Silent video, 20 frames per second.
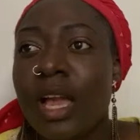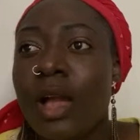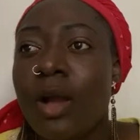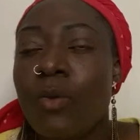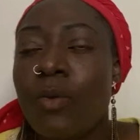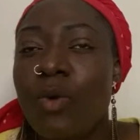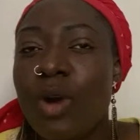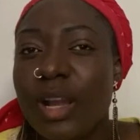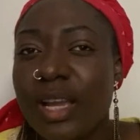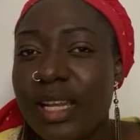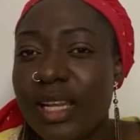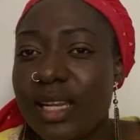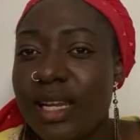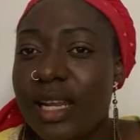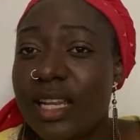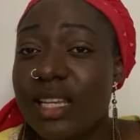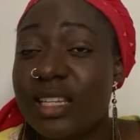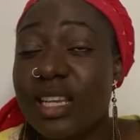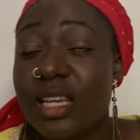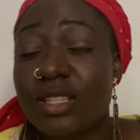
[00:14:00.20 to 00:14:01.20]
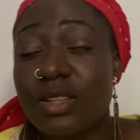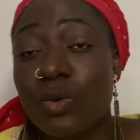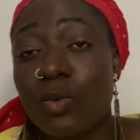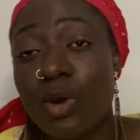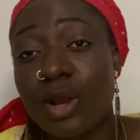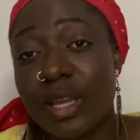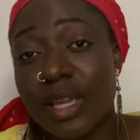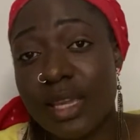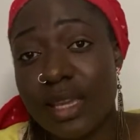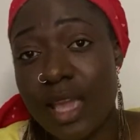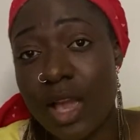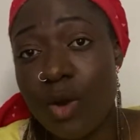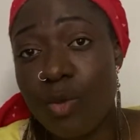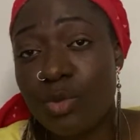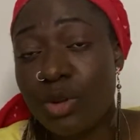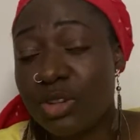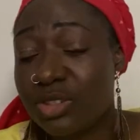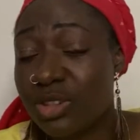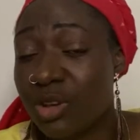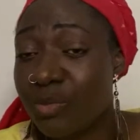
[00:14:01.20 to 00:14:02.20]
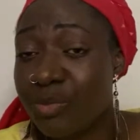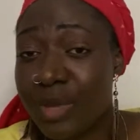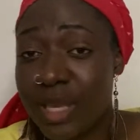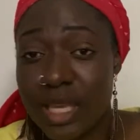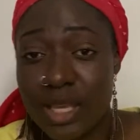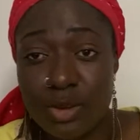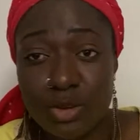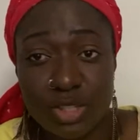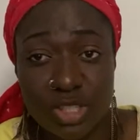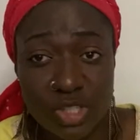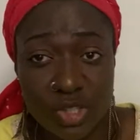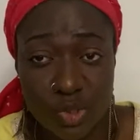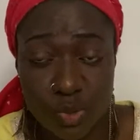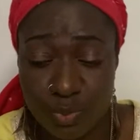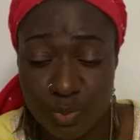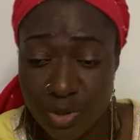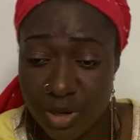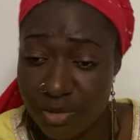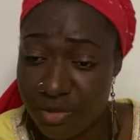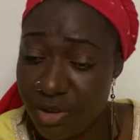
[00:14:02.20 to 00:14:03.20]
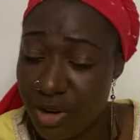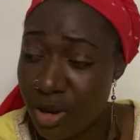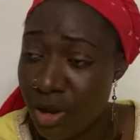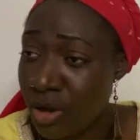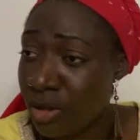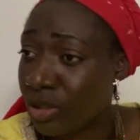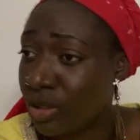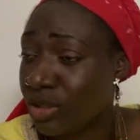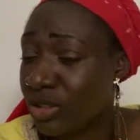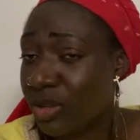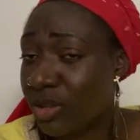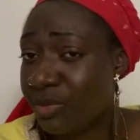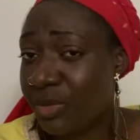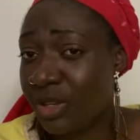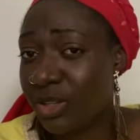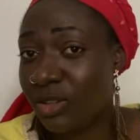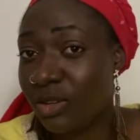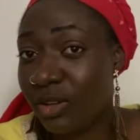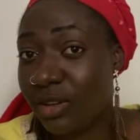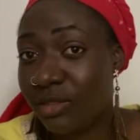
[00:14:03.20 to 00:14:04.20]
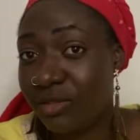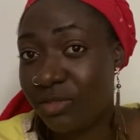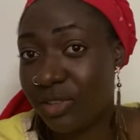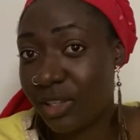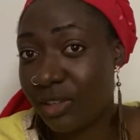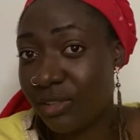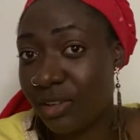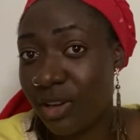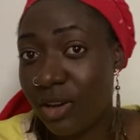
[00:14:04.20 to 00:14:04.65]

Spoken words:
Working in NHS or working in care home does not mean you're superior, does not mean you're inferior,